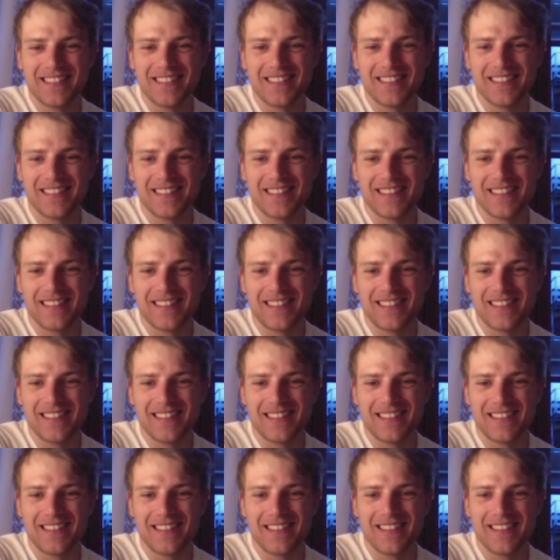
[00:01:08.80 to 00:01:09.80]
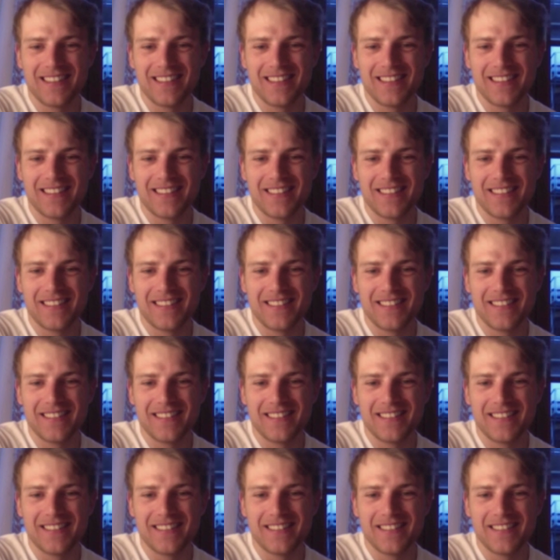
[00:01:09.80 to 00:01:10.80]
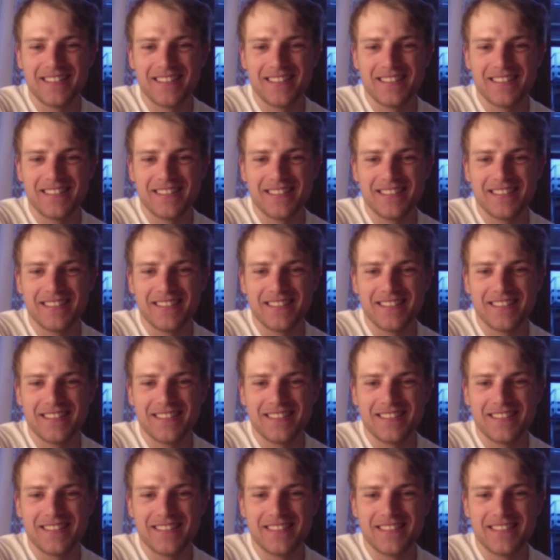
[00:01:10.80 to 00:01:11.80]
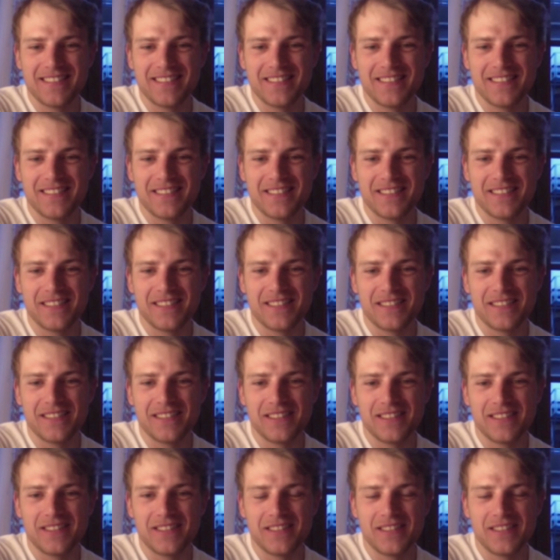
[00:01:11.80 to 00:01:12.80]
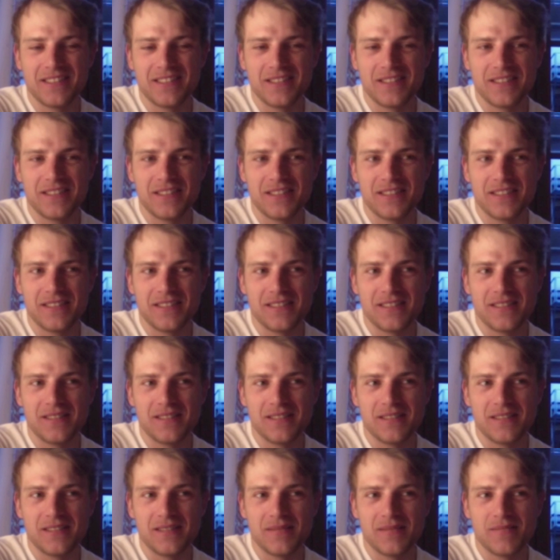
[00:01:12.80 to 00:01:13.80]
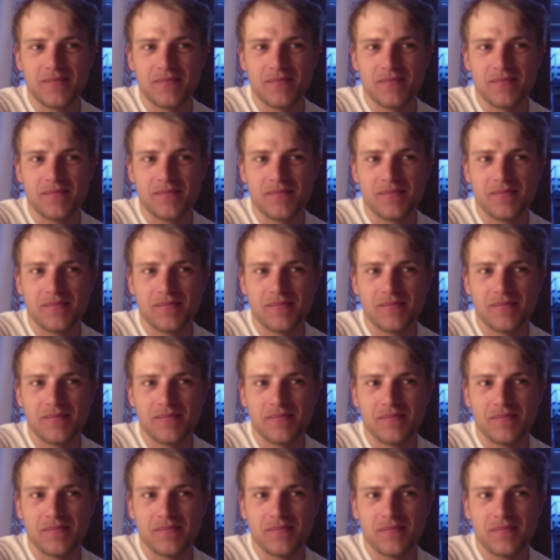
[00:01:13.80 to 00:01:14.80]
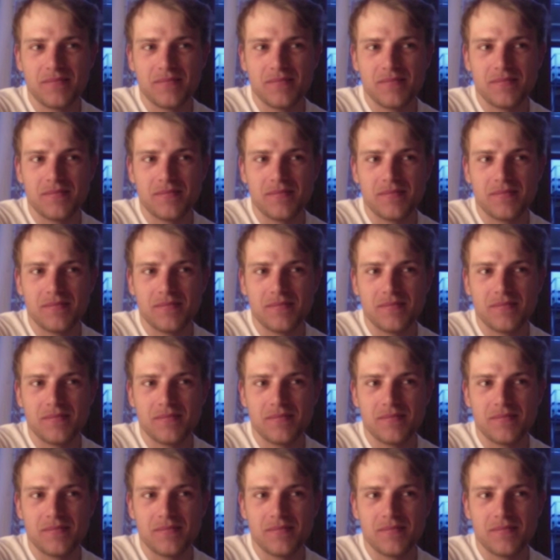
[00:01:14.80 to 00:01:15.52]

This person isn't speaking.